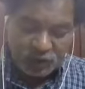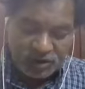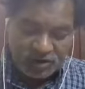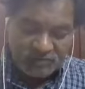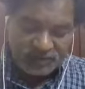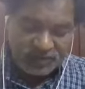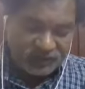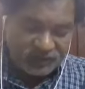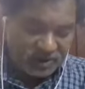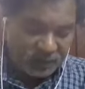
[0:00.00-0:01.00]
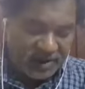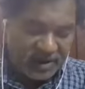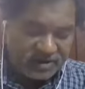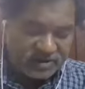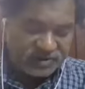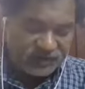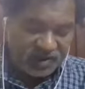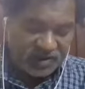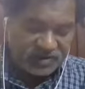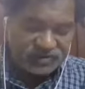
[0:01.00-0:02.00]
to a company for acquiring
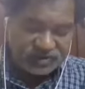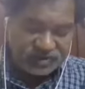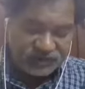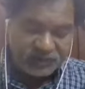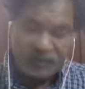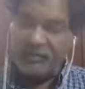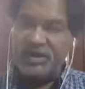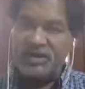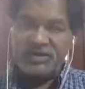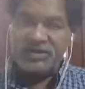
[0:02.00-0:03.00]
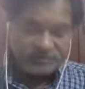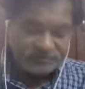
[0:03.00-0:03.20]
shares issued by it,